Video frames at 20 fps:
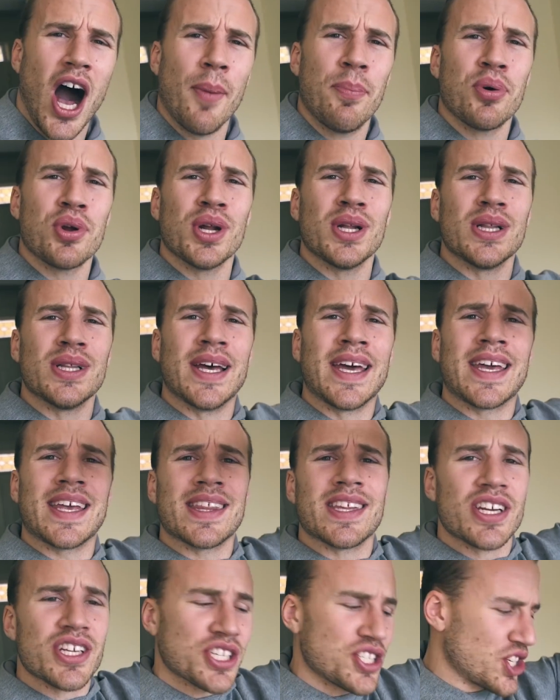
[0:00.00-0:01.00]
I'll put a link
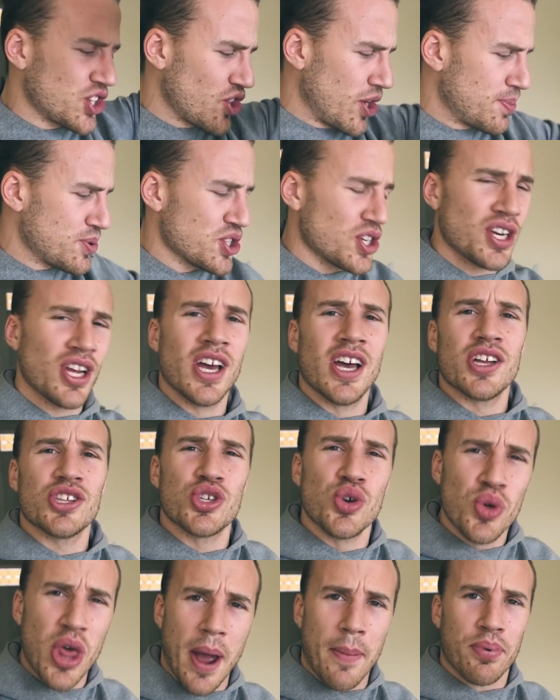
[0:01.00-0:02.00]
in the description
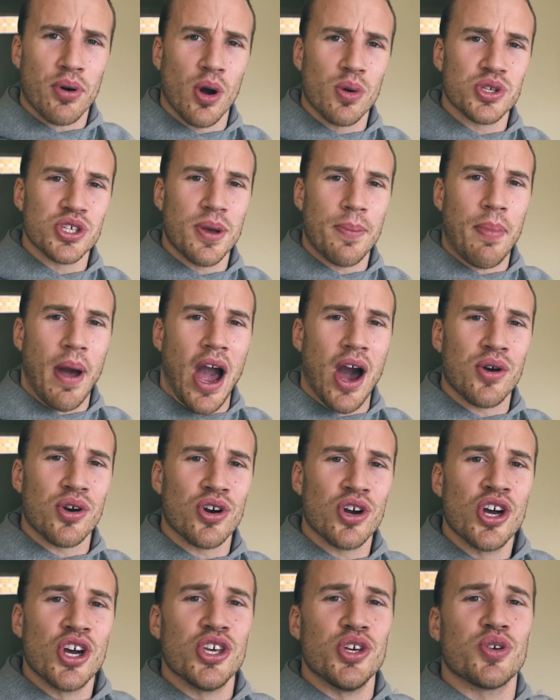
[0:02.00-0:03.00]
to that protein
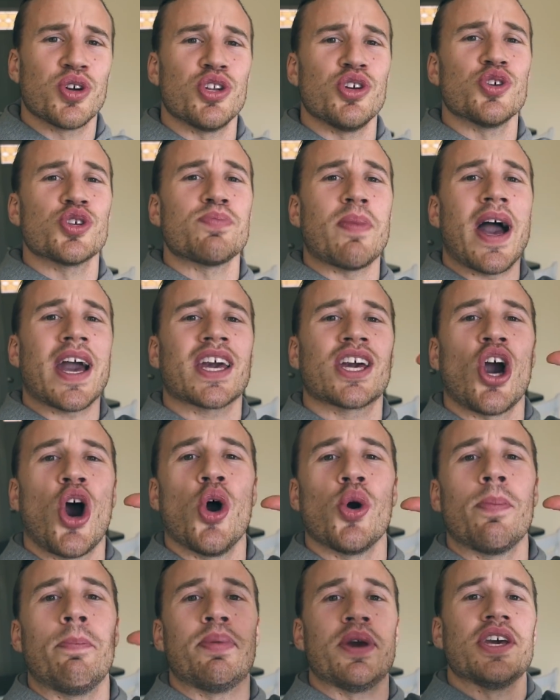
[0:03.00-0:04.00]
powder. You can use my
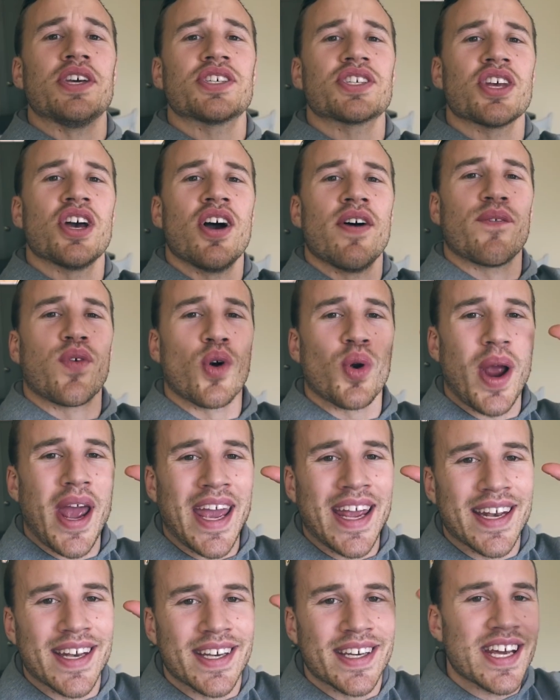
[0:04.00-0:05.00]
code BEAST for
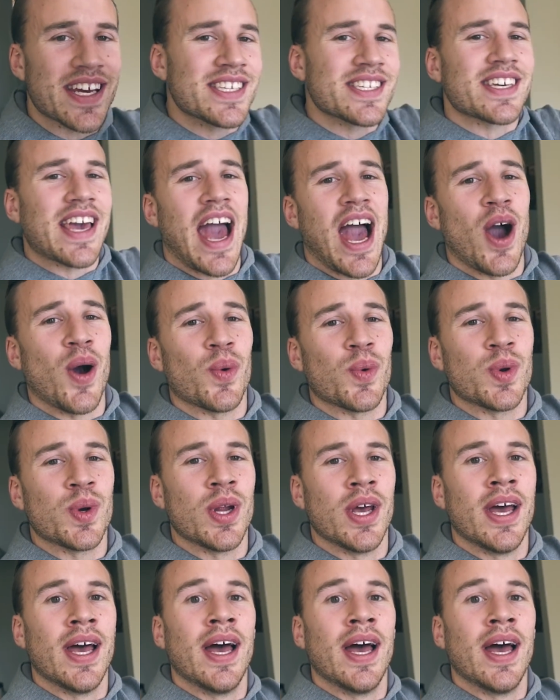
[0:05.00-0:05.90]
a discount.